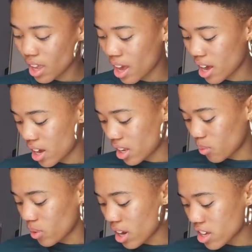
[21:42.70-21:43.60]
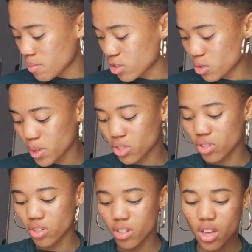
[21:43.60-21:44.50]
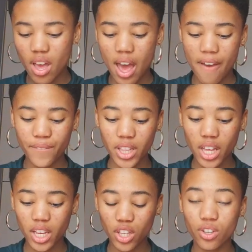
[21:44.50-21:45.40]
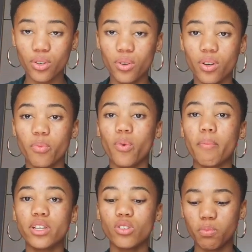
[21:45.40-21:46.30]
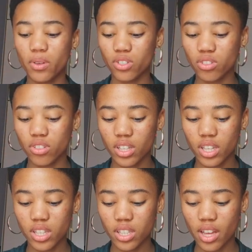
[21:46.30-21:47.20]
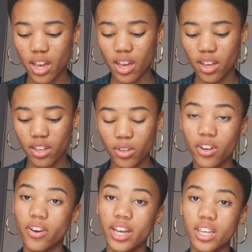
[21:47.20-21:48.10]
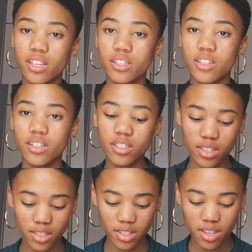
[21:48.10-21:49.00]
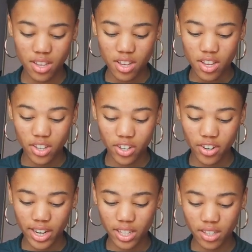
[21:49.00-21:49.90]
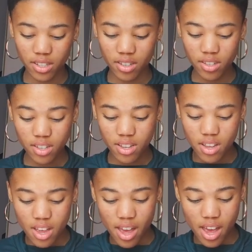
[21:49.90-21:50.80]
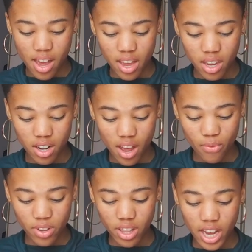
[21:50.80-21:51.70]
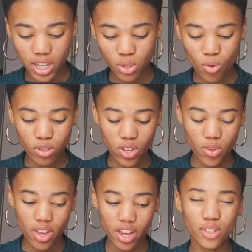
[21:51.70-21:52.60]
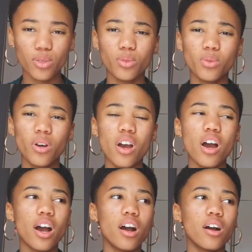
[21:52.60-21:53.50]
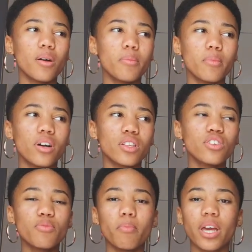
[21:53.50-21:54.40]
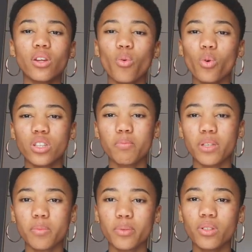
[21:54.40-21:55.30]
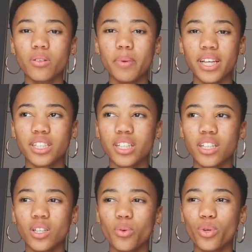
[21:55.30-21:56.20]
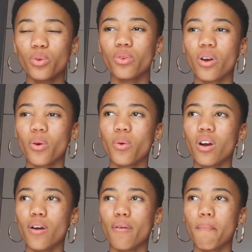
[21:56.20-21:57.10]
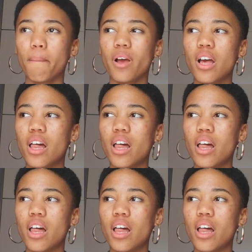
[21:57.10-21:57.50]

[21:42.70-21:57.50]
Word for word: And what else makes you special? I feel like you. What makes you special is that you're a great kisser. You're a great kisser, and I feel like it's also that you um you've met all the people basically, or you know um